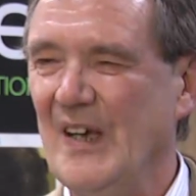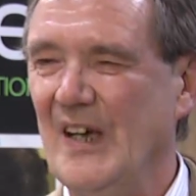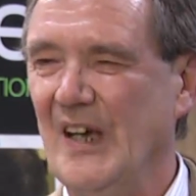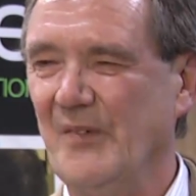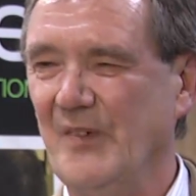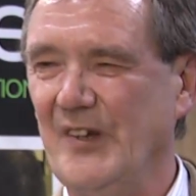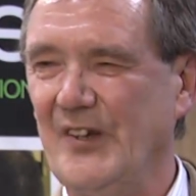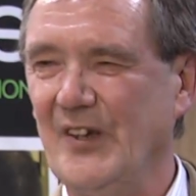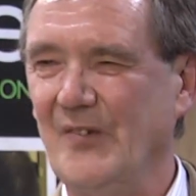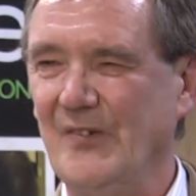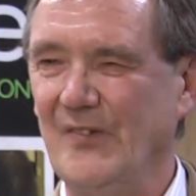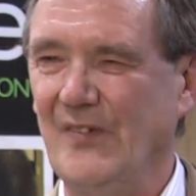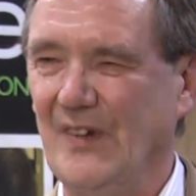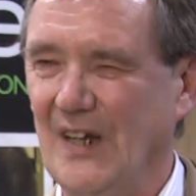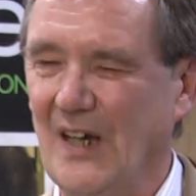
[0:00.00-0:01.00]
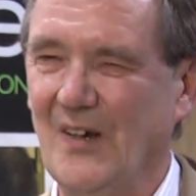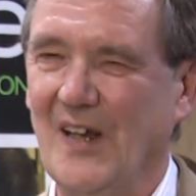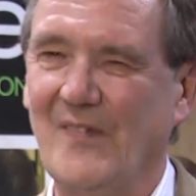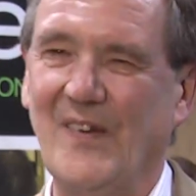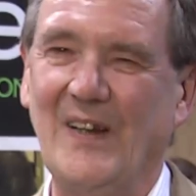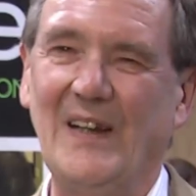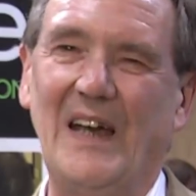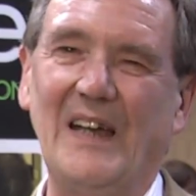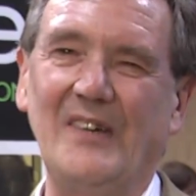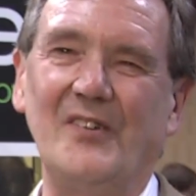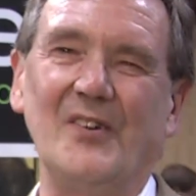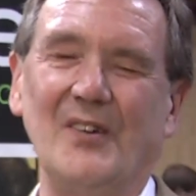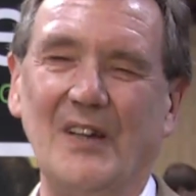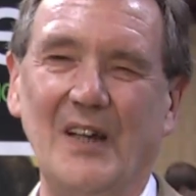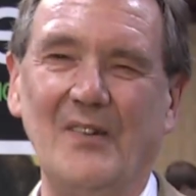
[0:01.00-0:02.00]
and we do low-level light
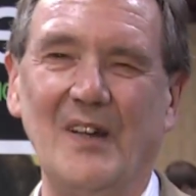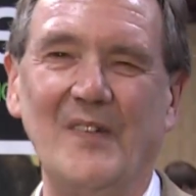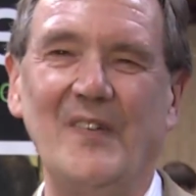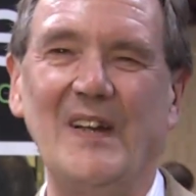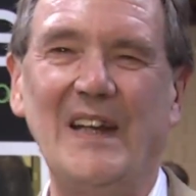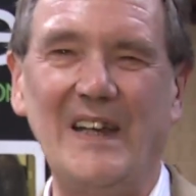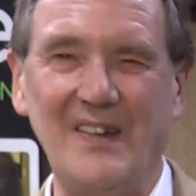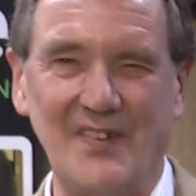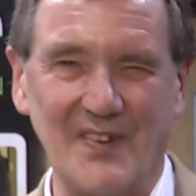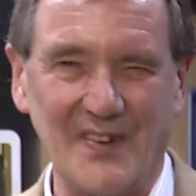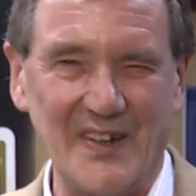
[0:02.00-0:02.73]
or low-level laser